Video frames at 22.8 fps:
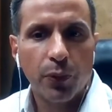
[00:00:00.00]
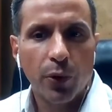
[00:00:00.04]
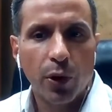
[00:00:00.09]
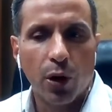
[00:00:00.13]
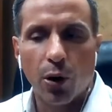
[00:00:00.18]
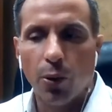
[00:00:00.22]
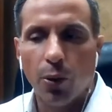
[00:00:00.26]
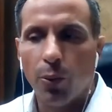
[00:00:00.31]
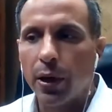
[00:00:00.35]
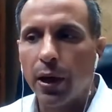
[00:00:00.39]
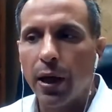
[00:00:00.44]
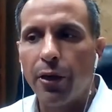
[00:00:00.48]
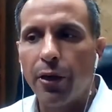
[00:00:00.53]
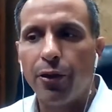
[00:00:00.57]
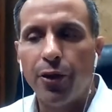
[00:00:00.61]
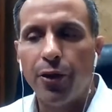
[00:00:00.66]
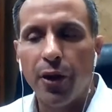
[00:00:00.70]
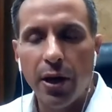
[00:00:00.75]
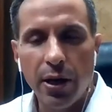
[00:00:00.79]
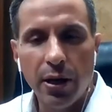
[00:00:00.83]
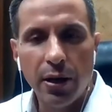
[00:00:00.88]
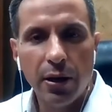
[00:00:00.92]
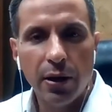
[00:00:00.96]
are what I
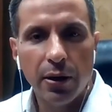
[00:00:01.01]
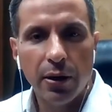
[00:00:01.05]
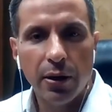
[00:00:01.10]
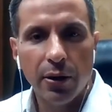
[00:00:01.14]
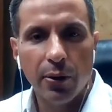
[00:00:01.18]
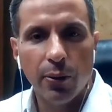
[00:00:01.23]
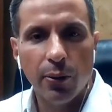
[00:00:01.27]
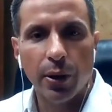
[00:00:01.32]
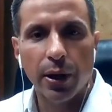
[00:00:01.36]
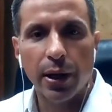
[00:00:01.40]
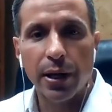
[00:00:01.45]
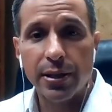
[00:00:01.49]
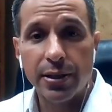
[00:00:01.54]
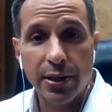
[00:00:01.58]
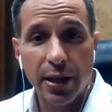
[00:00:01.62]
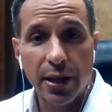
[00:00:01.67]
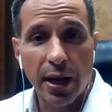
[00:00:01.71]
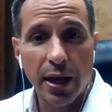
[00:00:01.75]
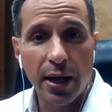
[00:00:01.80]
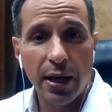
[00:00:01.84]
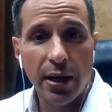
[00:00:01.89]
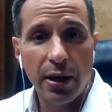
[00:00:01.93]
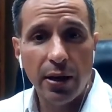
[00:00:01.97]
think, what I
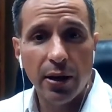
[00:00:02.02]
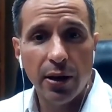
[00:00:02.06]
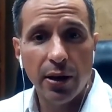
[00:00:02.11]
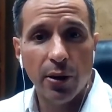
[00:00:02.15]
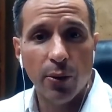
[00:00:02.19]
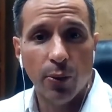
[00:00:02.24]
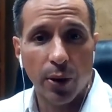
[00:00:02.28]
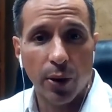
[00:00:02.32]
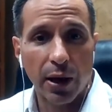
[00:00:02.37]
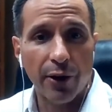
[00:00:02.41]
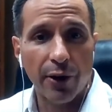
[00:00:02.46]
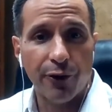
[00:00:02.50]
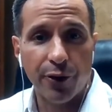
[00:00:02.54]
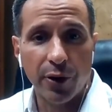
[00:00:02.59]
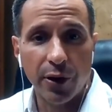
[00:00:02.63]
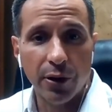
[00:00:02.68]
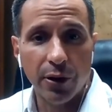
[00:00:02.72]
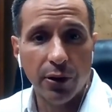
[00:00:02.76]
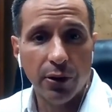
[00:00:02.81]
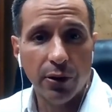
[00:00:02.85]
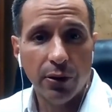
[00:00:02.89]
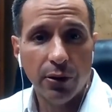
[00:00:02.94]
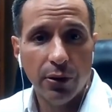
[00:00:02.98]
say, what I
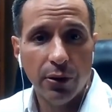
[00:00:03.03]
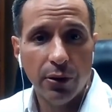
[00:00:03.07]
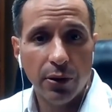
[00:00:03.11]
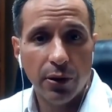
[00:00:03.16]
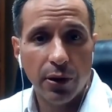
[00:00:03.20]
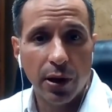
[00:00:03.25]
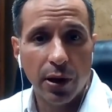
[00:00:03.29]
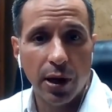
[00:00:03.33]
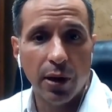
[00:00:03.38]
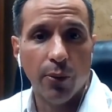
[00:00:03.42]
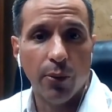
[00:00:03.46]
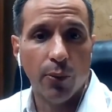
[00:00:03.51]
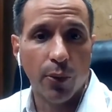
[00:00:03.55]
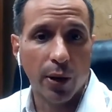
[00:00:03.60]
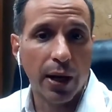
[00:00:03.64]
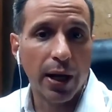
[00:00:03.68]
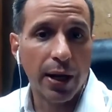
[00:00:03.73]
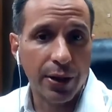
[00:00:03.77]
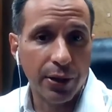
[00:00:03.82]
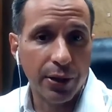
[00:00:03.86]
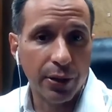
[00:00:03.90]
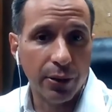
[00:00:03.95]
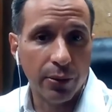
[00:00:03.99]
feel, and what I
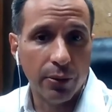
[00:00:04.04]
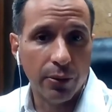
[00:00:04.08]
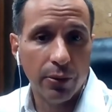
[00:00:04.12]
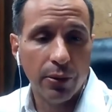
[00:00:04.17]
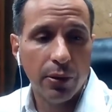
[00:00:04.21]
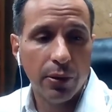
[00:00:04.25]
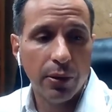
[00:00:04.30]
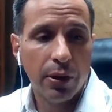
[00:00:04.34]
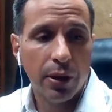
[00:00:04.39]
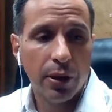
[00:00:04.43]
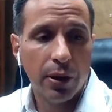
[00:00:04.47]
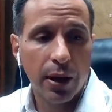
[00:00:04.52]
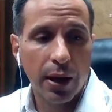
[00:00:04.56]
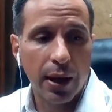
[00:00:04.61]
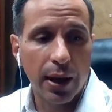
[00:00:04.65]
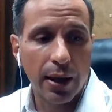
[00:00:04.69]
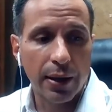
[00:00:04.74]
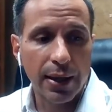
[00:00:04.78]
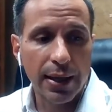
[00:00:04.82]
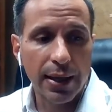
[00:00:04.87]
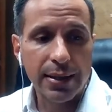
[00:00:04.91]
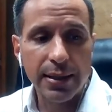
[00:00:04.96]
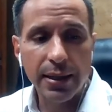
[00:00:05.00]
do.
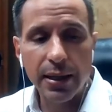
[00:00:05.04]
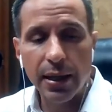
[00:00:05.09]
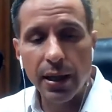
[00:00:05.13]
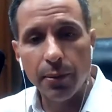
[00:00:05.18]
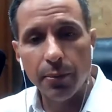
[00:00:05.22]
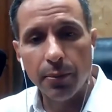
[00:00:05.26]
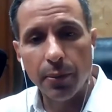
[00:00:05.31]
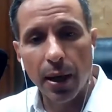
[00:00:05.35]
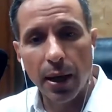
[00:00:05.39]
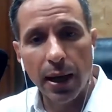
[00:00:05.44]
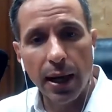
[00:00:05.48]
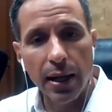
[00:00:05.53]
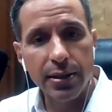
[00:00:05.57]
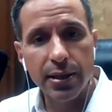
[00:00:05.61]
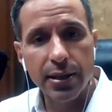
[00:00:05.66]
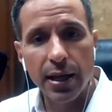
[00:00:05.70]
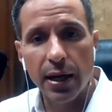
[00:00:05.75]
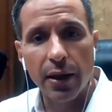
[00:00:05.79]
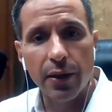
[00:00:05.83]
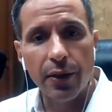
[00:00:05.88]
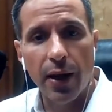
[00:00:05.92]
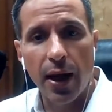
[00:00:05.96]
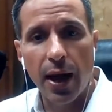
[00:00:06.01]
And that's it. And
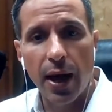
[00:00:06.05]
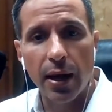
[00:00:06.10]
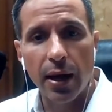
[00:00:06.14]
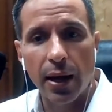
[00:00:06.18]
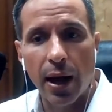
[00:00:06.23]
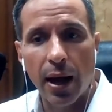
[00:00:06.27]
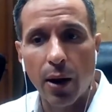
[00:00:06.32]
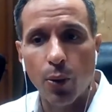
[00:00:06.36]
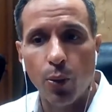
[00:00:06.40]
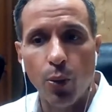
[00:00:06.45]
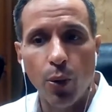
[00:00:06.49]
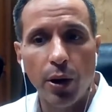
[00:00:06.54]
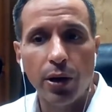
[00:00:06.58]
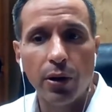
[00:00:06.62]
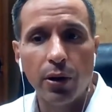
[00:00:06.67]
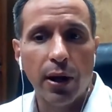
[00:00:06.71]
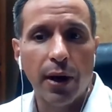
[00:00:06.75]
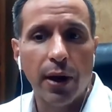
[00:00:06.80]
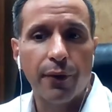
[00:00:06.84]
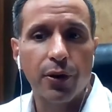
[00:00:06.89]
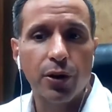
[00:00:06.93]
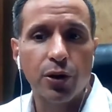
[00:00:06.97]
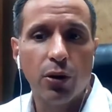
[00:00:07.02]
outside of that, I really don't
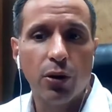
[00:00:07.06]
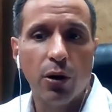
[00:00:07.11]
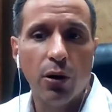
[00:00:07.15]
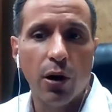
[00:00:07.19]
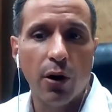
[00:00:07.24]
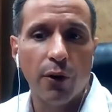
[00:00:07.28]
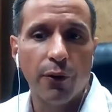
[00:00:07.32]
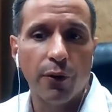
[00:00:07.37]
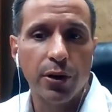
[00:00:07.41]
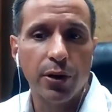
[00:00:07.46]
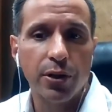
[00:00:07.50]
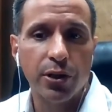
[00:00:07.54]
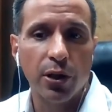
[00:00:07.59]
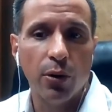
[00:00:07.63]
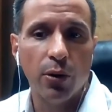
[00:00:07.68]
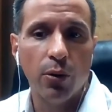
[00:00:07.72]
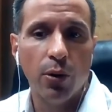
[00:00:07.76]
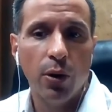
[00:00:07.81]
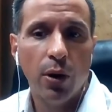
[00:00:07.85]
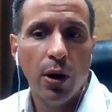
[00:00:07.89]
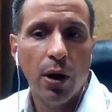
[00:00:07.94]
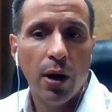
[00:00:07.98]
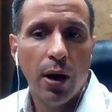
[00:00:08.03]
have control over it.
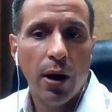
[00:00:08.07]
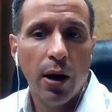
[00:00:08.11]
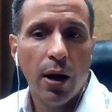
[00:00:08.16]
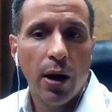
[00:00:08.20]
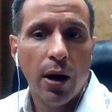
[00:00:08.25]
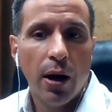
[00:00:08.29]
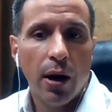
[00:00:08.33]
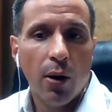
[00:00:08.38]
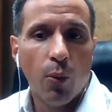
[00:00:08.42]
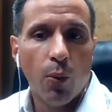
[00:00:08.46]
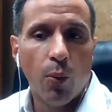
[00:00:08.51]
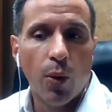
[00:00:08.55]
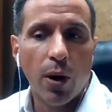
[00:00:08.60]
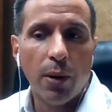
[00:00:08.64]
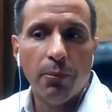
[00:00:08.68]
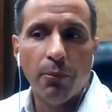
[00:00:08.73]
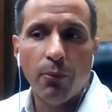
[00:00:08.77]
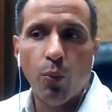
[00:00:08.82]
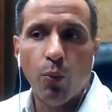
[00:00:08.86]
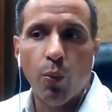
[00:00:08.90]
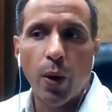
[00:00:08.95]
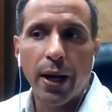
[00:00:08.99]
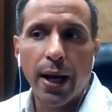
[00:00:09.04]
So
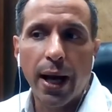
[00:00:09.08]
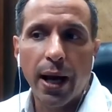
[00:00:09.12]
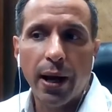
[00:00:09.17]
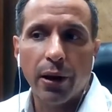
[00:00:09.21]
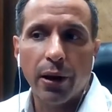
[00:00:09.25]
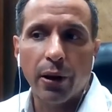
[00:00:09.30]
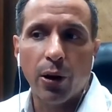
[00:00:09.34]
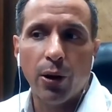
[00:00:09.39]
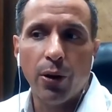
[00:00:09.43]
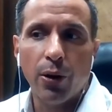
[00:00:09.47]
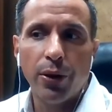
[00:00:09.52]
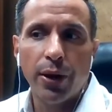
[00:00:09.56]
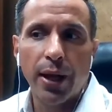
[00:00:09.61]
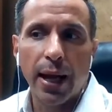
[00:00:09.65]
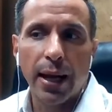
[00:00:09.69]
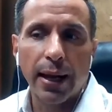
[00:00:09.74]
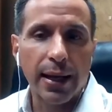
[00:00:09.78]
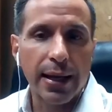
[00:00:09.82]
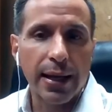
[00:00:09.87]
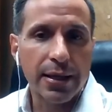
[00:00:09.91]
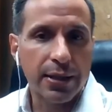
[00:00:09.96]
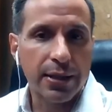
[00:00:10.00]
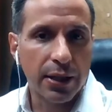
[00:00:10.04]
when I learned that
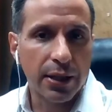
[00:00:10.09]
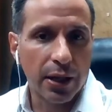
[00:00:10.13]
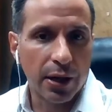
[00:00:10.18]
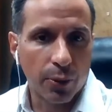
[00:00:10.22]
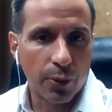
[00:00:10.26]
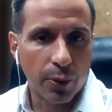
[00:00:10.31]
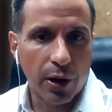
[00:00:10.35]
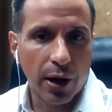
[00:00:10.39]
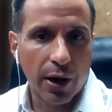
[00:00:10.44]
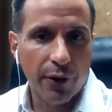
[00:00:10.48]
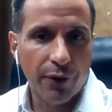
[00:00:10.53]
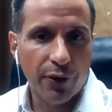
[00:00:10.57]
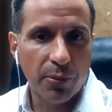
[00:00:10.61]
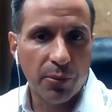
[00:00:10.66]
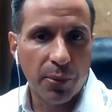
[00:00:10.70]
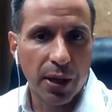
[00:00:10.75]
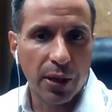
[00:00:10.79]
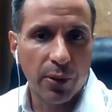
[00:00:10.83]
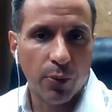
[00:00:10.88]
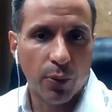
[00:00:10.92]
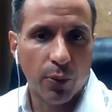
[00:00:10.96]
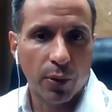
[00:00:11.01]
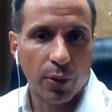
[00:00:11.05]
lesson in a recovery
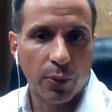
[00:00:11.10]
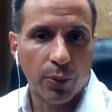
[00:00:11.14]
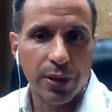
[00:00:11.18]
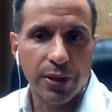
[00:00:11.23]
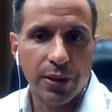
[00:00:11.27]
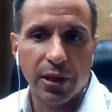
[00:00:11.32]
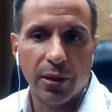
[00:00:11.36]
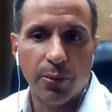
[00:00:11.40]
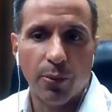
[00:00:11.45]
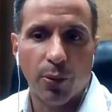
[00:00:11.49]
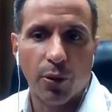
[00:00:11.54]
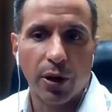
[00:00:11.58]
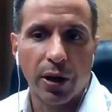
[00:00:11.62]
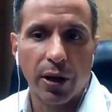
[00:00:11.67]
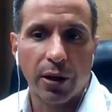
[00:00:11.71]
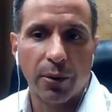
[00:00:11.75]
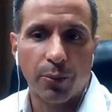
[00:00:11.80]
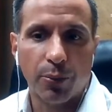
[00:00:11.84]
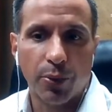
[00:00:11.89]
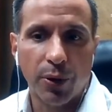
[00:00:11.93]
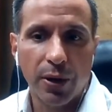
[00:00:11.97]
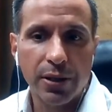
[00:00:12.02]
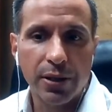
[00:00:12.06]
meeting one Wednesday morning
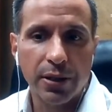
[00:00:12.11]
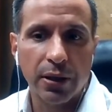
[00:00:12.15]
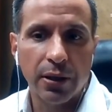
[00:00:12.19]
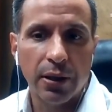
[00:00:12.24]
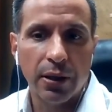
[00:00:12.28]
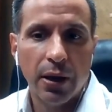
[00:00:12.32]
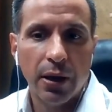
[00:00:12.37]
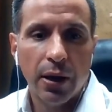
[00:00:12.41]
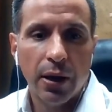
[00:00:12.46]
in prison,